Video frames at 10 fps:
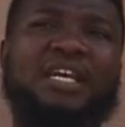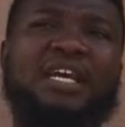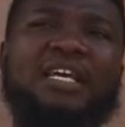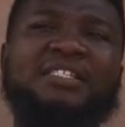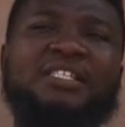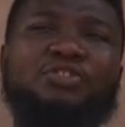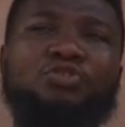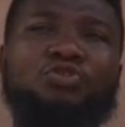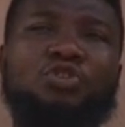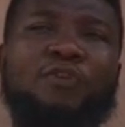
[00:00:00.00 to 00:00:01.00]
Illicit
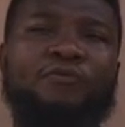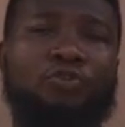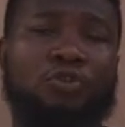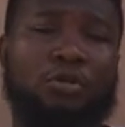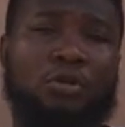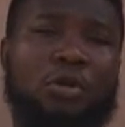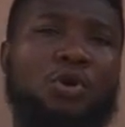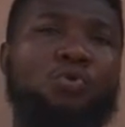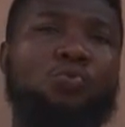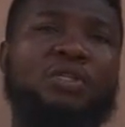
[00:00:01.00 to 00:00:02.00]
use of drug
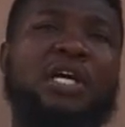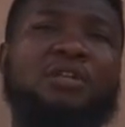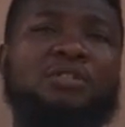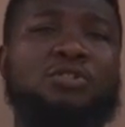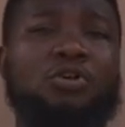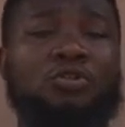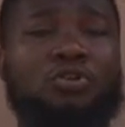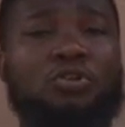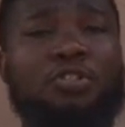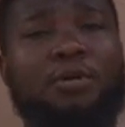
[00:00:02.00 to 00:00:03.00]
without the doctor's